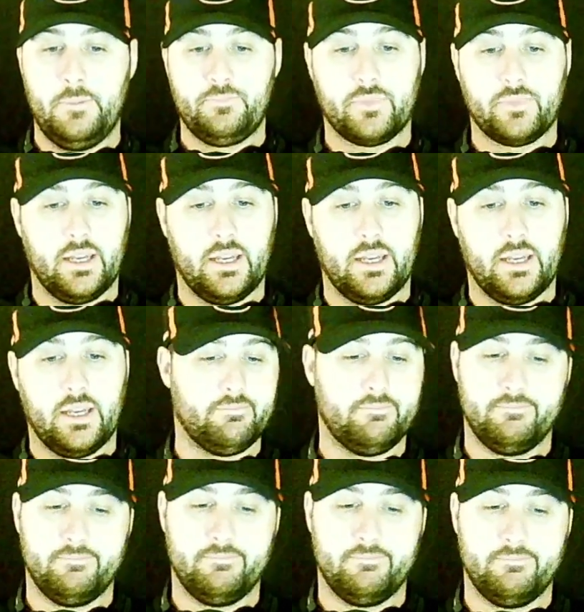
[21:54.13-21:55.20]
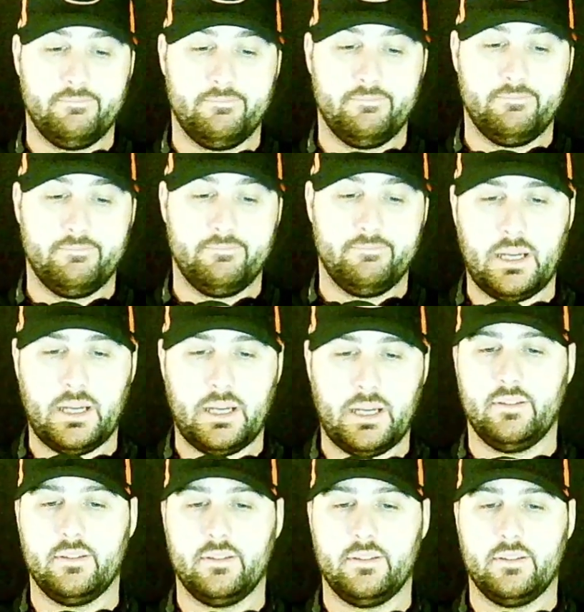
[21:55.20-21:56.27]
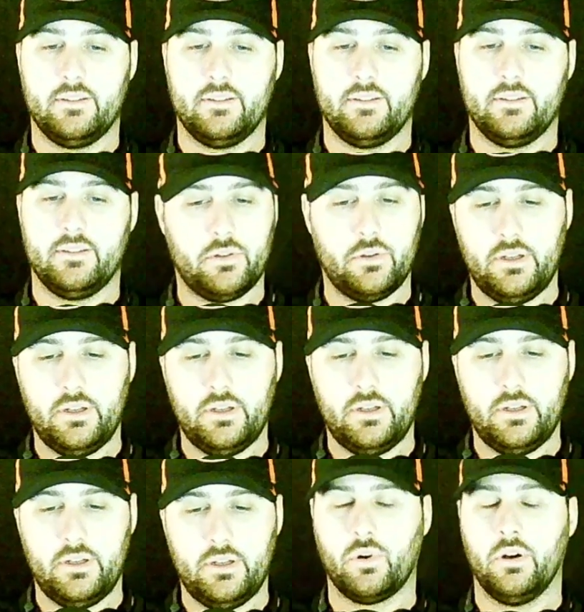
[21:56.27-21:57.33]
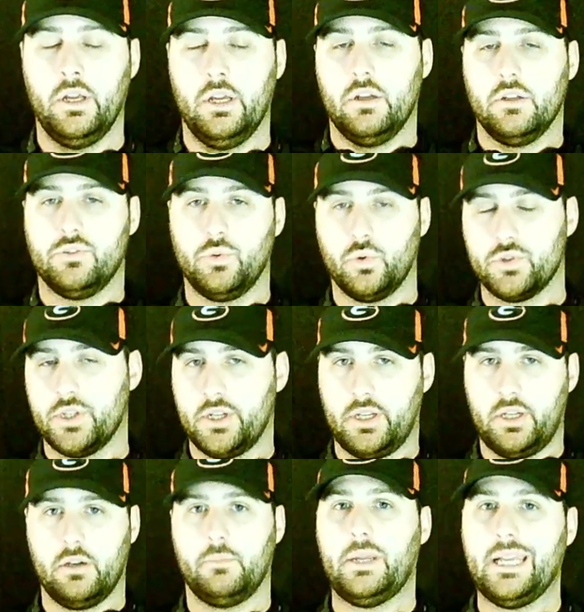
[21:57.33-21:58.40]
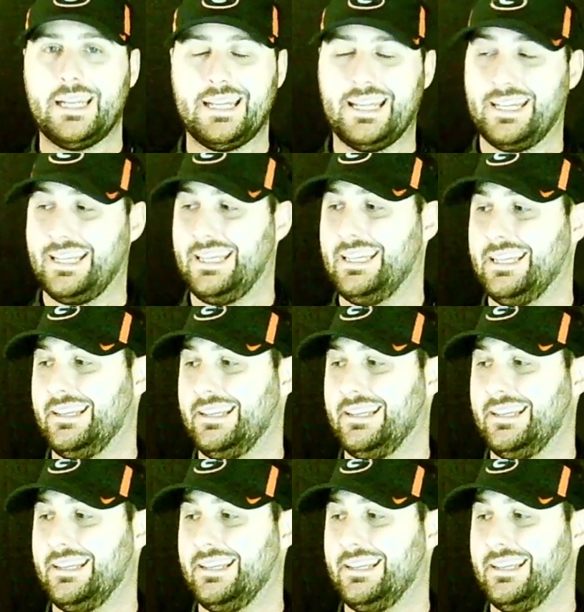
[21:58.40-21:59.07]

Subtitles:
Again, big game. I think this is an opportunity for Georgia to come in and, again,